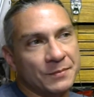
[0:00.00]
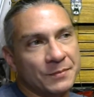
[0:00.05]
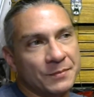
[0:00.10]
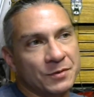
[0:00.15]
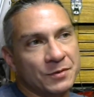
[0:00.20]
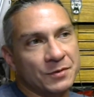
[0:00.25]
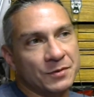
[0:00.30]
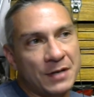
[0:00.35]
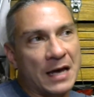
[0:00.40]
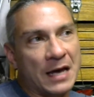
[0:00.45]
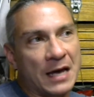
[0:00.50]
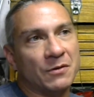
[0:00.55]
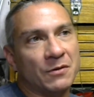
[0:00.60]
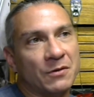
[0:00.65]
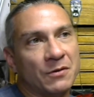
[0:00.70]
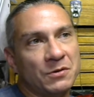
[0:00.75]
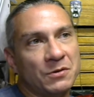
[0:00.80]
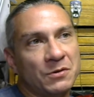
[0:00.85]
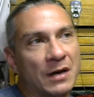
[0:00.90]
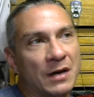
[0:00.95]
So now
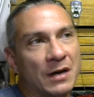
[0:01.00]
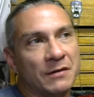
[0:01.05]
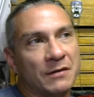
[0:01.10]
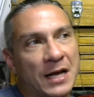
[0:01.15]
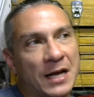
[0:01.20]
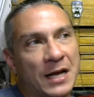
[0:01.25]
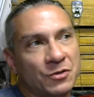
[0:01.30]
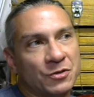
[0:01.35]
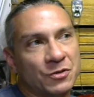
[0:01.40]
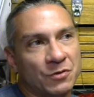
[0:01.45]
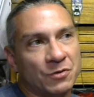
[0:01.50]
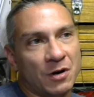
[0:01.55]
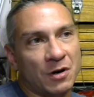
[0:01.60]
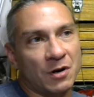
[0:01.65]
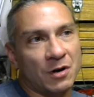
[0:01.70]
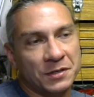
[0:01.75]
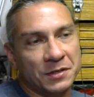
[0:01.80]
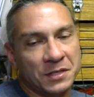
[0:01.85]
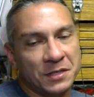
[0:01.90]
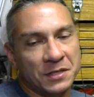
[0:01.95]
you have National
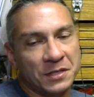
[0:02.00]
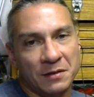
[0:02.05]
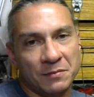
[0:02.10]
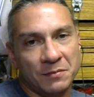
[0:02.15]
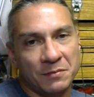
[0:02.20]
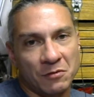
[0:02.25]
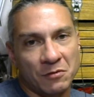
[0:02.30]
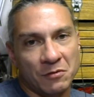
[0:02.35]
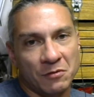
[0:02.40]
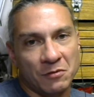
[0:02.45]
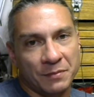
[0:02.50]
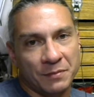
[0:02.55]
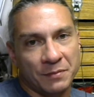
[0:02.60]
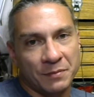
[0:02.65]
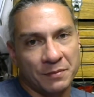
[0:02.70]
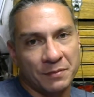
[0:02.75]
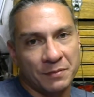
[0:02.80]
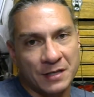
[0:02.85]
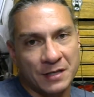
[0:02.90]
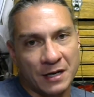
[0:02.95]
Guard teams going up
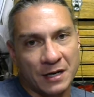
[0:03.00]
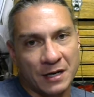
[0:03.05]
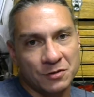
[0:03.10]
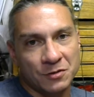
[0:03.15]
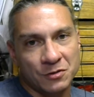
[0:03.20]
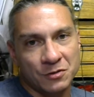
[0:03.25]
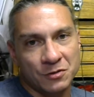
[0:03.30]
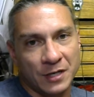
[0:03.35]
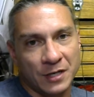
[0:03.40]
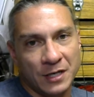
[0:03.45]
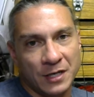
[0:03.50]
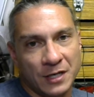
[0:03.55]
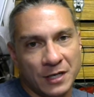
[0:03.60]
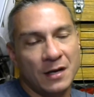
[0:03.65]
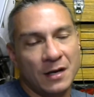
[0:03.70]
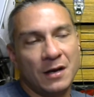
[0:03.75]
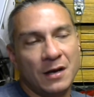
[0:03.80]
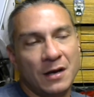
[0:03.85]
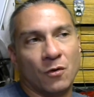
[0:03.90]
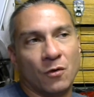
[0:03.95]
and down the street,
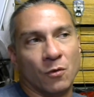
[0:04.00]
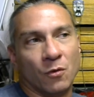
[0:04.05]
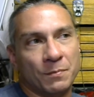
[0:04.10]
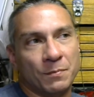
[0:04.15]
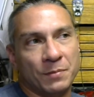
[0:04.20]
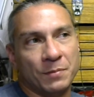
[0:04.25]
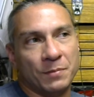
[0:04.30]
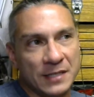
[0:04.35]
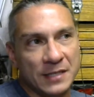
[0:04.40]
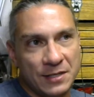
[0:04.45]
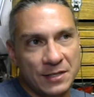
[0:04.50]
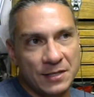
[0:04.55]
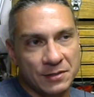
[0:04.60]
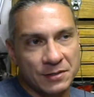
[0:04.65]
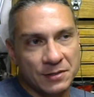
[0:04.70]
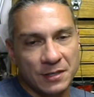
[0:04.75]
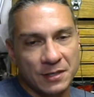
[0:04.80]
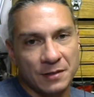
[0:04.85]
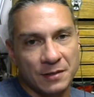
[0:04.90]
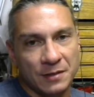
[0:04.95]
or police
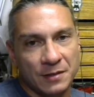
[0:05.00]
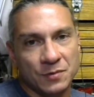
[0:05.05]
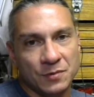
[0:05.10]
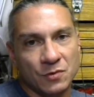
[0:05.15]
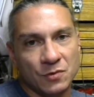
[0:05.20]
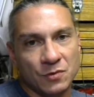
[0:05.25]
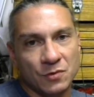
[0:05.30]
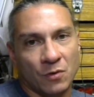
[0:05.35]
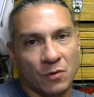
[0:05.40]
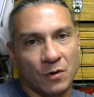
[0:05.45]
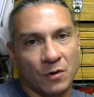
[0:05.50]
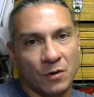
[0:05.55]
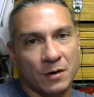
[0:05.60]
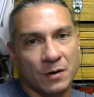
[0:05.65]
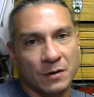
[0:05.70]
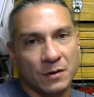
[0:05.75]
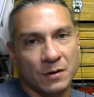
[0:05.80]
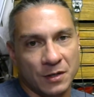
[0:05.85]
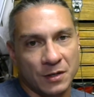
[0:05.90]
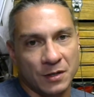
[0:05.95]
teams,
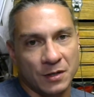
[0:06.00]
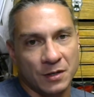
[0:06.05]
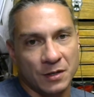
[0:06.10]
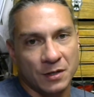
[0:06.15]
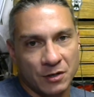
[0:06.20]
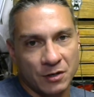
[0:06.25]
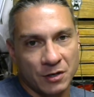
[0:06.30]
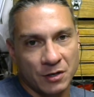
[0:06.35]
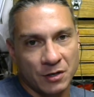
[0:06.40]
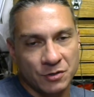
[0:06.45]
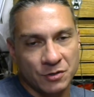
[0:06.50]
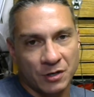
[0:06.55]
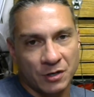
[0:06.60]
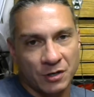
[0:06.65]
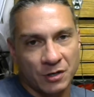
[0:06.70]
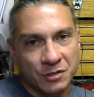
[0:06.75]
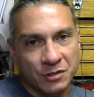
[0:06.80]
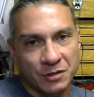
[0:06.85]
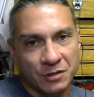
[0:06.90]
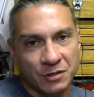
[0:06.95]
or
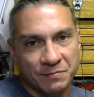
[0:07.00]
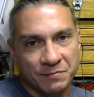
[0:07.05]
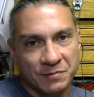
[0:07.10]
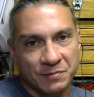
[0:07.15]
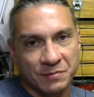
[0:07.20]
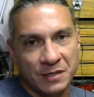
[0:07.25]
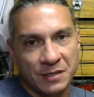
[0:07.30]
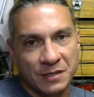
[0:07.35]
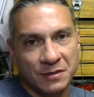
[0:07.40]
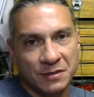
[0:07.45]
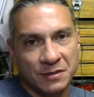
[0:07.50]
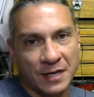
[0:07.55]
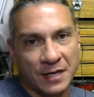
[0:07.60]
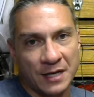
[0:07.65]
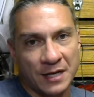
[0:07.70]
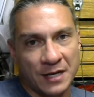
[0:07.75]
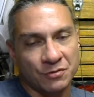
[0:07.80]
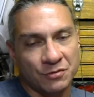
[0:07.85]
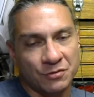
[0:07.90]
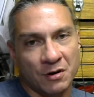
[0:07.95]
conjunction of police,
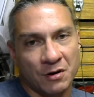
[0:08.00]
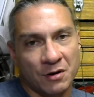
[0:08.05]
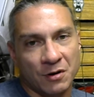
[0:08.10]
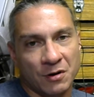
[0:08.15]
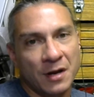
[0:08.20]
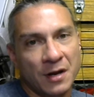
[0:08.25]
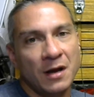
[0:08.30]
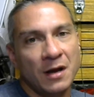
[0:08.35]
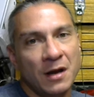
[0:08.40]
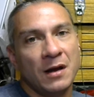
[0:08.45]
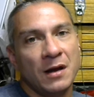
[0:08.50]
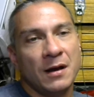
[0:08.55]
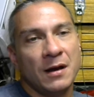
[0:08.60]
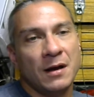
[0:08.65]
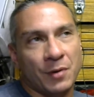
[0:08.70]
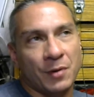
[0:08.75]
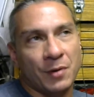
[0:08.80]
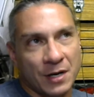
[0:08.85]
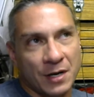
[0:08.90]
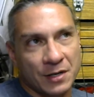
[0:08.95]
National Guard,
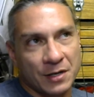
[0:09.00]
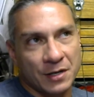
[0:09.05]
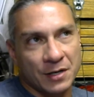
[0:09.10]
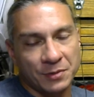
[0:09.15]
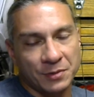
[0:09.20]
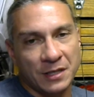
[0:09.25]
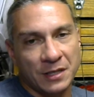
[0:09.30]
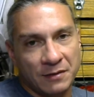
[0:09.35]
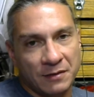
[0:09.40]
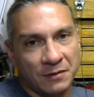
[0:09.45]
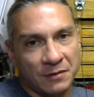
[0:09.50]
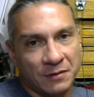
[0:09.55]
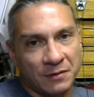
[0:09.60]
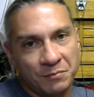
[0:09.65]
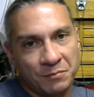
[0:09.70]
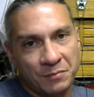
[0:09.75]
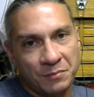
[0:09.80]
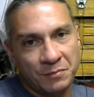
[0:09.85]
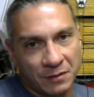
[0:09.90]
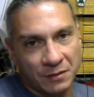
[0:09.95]
possibly
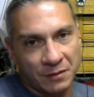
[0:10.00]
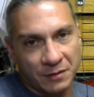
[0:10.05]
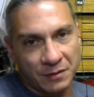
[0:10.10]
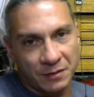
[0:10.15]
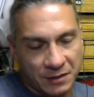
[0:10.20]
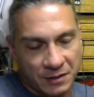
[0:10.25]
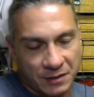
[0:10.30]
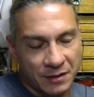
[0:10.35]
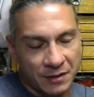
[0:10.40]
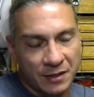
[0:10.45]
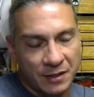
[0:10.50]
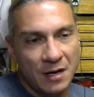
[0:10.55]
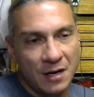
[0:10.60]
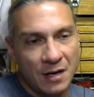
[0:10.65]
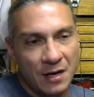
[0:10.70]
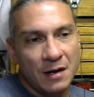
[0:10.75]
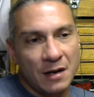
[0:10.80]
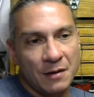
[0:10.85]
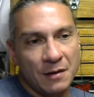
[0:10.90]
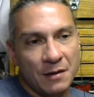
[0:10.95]
even military,
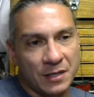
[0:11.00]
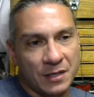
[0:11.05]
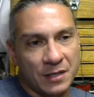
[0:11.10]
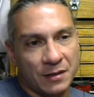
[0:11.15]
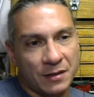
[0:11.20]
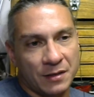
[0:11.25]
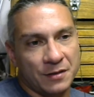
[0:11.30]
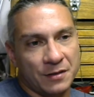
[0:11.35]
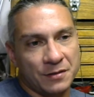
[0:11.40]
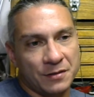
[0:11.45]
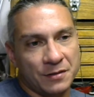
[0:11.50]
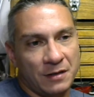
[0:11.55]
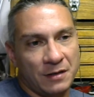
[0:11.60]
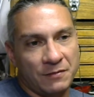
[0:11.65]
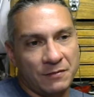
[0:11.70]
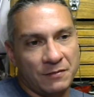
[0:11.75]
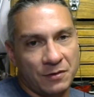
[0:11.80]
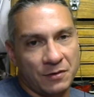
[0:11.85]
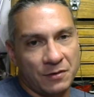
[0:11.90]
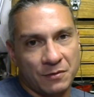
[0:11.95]
because
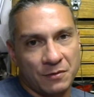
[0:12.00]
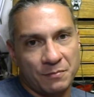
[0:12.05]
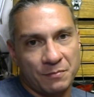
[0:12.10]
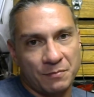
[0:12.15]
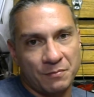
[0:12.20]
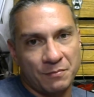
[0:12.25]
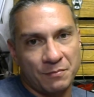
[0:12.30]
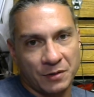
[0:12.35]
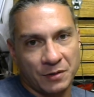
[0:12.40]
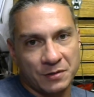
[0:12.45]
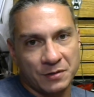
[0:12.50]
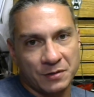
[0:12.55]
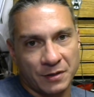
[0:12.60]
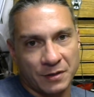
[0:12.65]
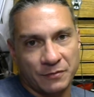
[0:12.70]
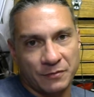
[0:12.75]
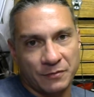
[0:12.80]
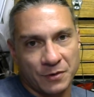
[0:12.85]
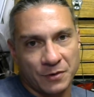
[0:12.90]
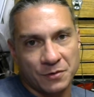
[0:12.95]
even though
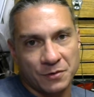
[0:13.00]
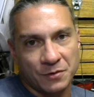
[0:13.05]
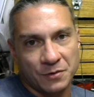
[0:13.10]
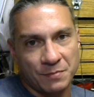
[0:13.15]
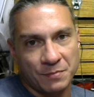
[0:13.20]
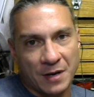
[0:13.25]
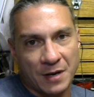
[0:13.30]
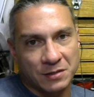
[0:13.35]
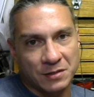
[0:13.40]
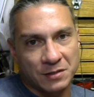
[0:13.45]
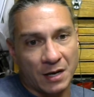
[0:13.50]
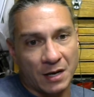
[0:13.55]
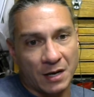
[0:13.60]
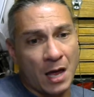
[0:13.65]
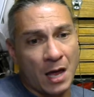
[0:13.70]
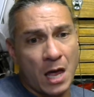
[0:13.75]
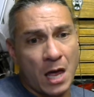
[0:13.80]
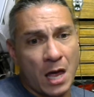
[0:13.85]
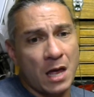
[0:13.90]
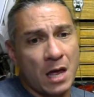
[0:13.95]
military folks might say,
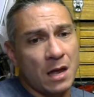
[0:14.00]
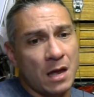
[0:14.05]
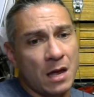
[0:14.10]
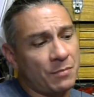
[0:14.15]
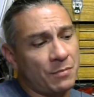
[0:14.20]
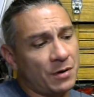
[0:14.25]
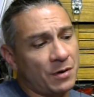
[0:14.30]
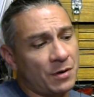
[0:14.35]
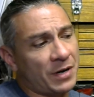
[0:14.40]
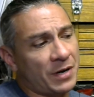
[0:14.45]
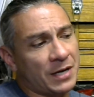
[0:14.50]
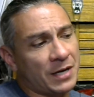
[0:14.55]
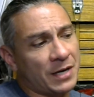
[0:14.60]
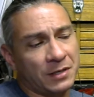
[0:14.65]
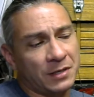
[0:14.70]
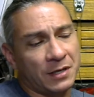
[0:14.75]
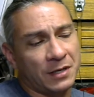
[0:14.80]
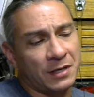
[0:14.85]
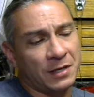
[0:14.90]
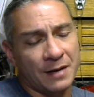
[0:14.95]
hey, but
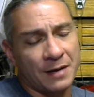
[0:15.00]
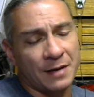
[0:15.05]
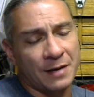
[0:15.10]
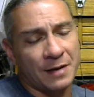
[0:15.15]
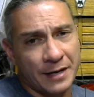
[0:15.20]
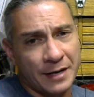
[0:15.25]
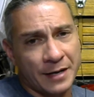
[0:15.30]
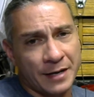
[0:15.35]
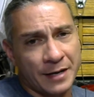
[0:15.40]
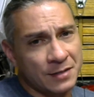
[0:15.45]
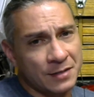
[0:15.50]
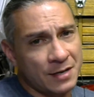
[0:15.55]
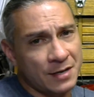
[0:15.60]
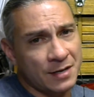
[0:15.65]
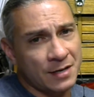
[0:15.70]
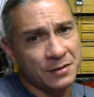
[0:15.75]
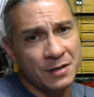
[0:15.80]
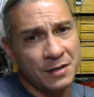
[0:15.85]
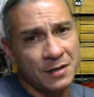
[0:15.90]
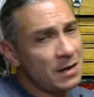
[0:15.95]
Posse Comitatus
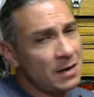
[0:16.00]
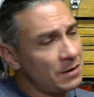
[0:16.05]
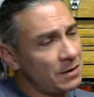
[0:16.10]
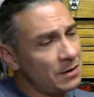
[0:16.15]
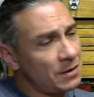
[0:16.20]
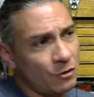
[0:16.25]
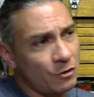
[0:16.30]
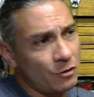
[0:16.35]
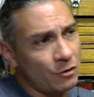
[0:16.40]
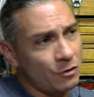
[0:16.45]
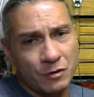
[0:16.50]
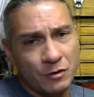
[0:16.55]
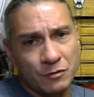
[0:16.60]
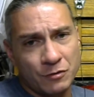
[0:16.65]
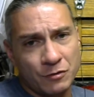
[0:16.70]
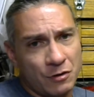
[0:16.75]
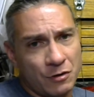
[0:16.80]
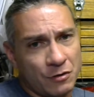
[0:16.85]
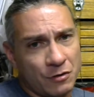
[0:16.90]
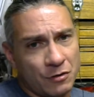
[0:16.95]
says, no,
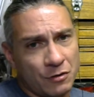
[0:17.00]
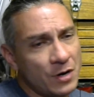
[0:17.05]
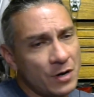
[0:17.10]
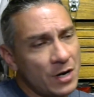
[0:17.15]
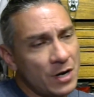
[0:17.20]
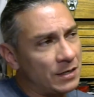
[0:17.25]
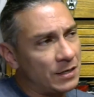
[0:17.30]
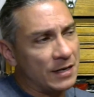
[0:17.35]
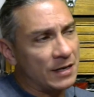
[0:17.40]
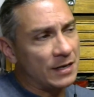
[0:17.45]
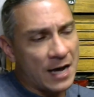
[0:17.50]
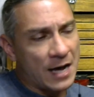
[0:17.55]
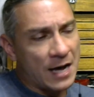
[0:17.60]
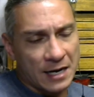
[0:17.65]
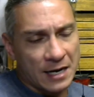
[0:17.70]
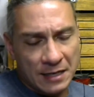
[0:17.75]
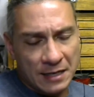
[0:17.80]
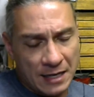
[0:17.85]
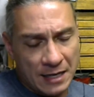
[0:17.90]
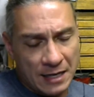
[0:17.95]
not
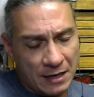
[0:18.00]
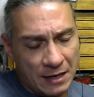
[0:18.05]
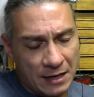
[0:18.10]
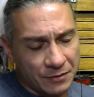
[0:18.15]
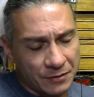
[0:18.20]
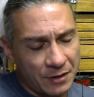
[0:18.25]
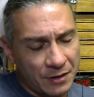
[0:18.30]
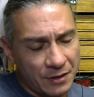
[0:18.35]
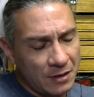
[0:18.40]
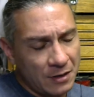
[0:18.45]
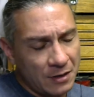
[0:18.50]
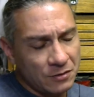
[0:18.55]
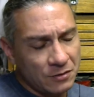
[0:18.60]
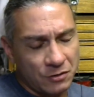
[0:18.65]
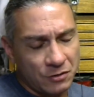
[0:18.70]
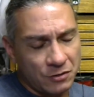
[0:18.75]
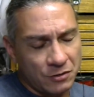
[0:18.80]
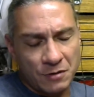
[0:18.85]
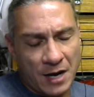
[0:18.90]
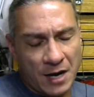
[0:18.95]
allowed
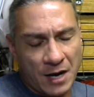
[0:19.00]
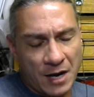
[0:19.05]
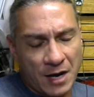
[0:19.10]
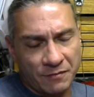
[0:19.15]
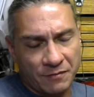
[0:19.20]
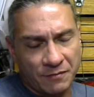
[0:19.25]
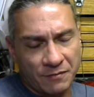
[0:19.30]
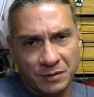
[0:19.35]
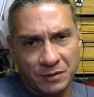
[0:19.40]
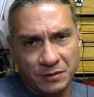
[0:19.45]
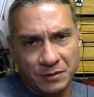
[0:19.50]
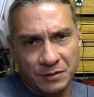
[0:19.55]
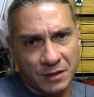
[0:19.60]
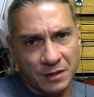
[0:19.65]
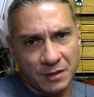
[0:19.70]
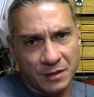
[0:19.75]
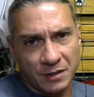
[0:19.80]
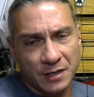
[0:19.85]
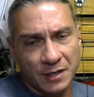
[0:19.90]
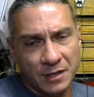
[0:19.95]
to have
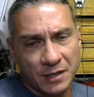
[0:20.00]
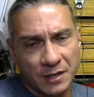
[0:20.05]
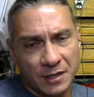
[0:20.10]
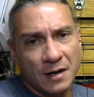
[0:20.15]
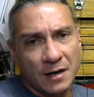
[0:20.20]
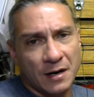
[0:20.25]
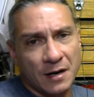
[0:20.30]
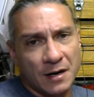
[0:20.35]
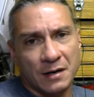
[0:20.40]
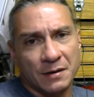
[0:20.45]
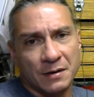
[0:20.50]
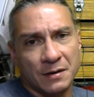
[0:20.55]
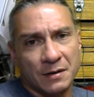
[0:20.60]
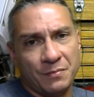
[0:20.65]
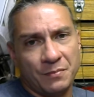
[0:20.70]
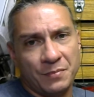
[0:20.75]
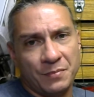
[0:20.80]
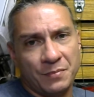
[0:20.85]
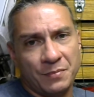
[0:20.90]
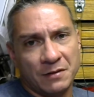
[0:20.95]
military
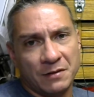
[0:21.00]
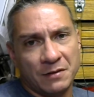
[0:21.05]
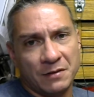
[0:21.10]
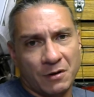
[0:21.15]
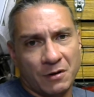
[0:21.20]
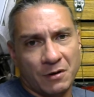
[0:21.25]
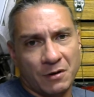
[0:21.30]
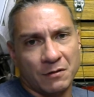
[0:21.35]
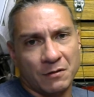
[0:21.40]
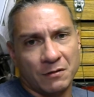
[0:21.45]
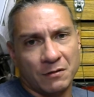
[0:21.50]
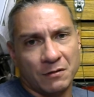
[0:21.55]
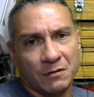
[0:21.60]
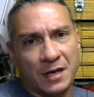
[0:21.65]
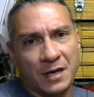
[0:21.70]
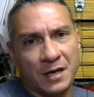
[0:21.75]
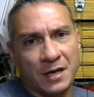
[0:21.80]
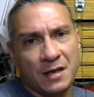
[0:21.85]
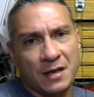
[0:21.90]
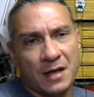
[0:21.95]
be involved
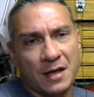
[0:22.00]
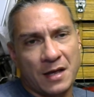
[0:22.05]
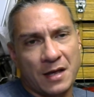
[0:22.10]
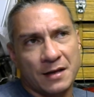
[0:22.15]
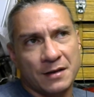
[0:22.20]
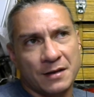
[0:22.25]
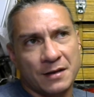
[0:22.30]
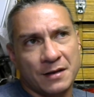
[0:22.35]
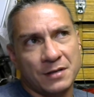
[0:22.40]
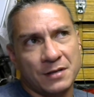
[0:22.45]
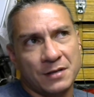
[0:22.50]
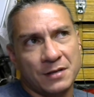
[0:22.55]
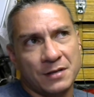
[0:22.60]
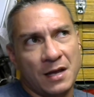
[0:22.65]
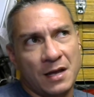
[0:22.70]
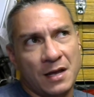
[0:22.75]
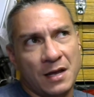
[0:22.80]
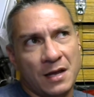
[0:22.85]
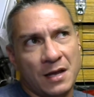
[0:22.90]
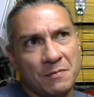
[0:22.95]
as
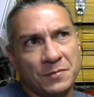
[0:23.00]
be